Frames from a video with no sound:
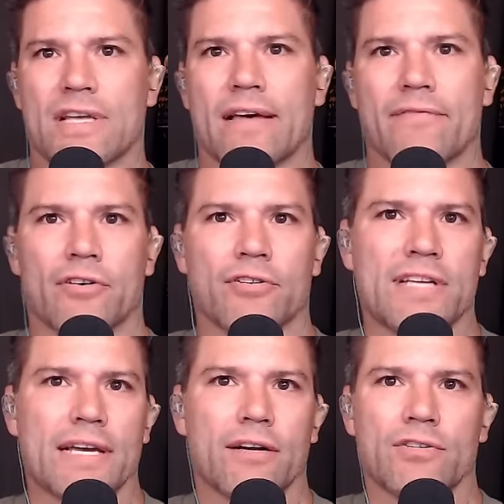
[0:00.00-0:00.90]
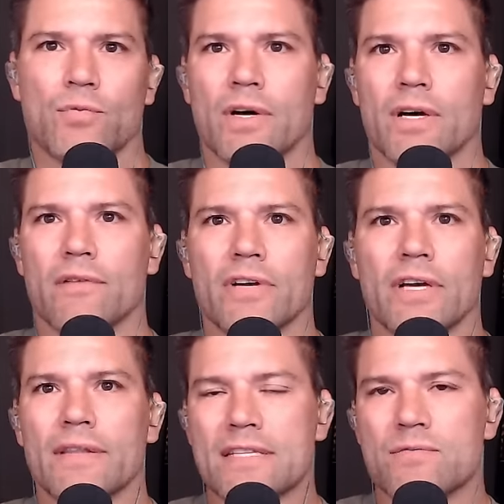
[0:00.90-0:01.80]
or seven or ten or twelve.
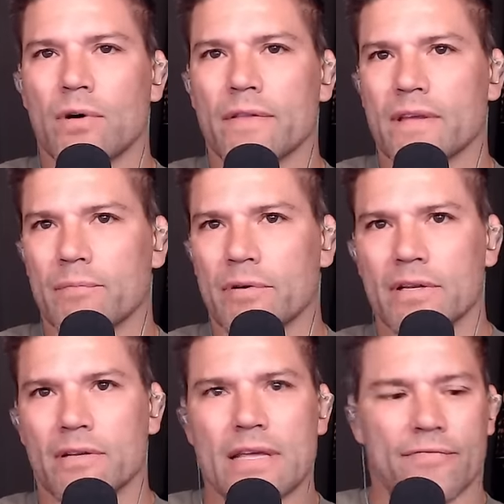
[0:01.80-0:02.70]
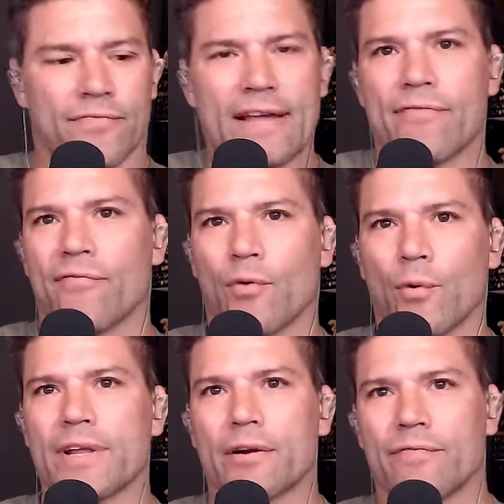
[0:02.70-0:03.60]
That's one thing, but it fight
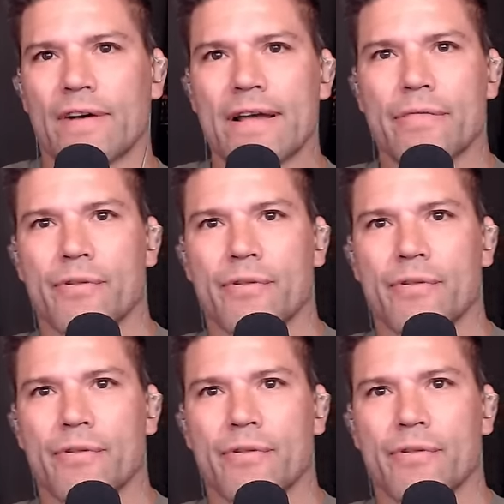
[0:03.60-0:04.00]
forty or fight